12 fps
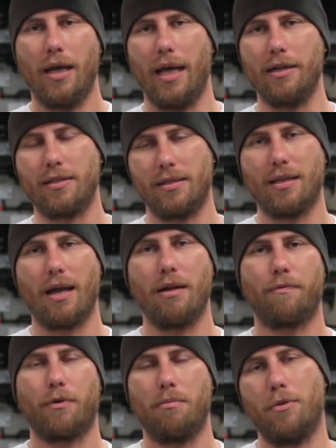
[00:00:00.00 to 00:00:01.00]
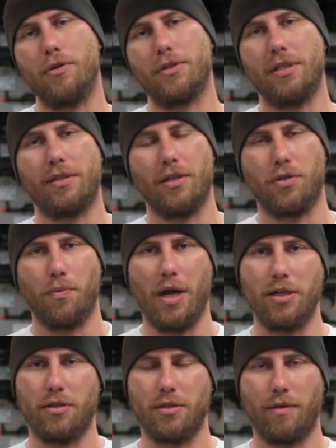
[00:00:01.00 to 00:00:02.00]
And it's designed for emergency
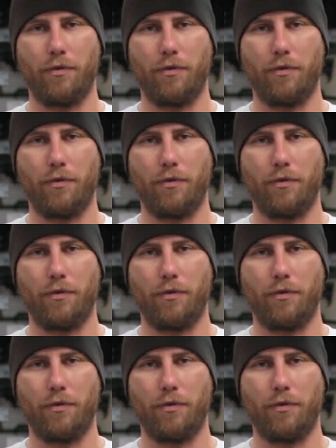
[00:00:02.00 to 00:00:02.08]
situations.